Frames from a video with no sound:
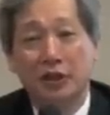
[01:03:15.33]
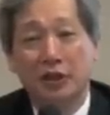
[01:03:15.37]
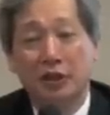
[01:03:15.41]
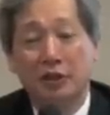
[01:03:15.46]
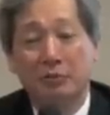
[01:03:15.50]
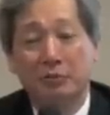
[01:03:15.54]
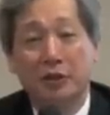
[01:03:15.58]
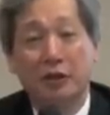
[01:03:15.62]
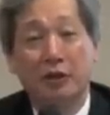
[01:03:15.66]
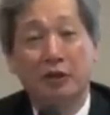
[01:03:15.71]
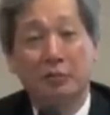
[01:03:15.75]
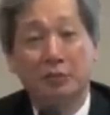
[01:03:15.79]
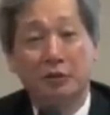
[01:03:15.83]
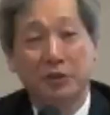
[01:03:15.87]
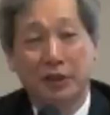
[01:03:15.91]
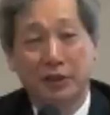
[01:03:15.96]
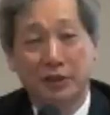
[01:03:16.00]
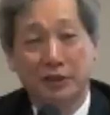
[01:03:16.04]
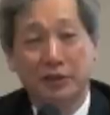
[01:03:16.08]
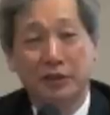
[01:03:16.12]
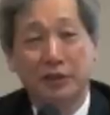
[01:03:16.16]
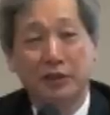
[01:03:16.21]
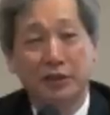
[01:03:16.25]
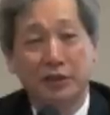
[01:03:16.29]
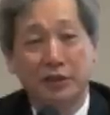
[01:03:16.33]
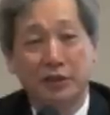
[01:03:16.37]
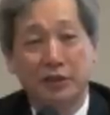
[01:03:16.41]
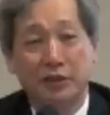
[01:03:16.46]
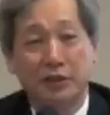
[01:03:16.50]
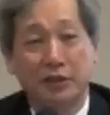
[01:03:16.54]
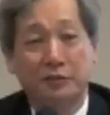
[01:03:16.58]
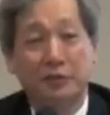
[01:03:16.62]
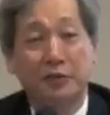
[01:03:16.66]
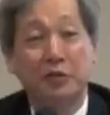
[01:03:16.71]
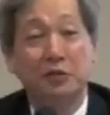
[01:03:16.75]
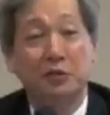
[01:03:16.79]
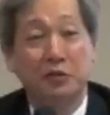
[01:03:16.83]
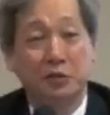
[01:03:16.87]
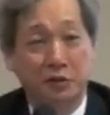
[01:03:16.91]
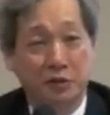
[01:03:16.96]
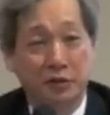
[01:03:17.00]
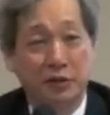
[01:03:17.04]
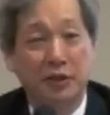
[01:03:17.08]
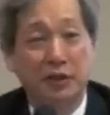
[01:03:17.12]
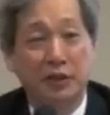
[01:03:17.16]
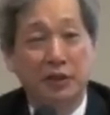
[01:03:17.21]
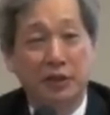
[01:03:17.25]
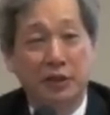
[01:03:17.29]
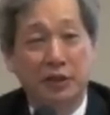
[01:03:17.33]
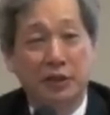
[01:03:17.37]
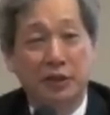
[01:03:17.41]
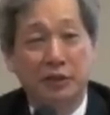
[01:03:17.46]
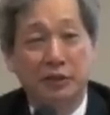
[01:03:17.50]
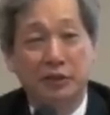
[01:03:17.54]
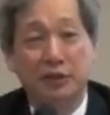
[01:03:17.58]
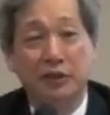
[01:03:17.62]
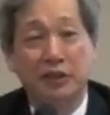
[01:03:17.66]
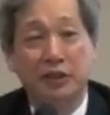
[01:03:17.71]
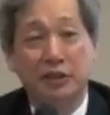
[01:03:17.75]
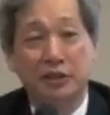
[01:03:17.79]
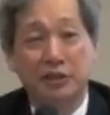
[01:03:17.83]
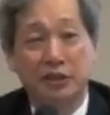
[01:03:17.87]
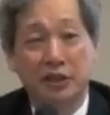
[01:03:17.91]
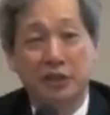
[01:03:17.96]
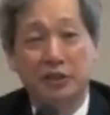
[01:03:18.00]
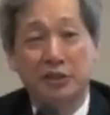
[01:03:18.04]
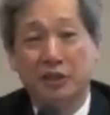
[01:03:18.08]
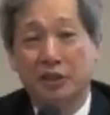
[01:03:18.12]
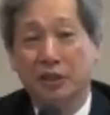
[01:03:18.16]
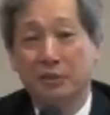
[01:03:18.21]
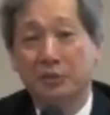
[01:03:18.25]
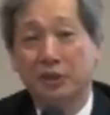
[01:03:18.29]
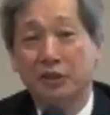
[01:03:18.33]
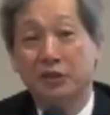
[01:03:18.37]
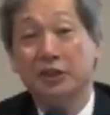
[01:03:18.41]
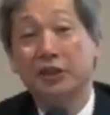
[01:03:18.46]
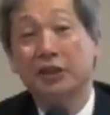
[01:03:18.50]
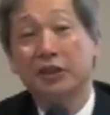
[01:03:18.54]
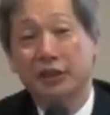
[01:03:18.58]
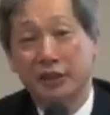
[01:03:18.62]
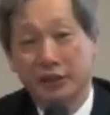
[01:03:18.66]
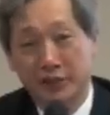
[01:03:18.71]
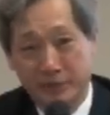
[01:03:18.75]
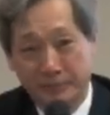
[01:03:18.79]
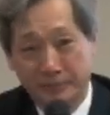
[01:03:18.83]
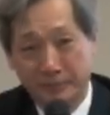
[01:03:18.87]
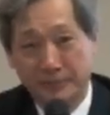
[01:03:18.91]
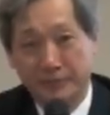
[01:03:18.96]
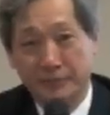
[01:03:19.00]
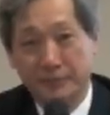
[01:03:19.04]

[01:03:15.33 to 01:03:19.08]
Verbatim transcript: uh, power plant in the future, uh, at least in the coming decade.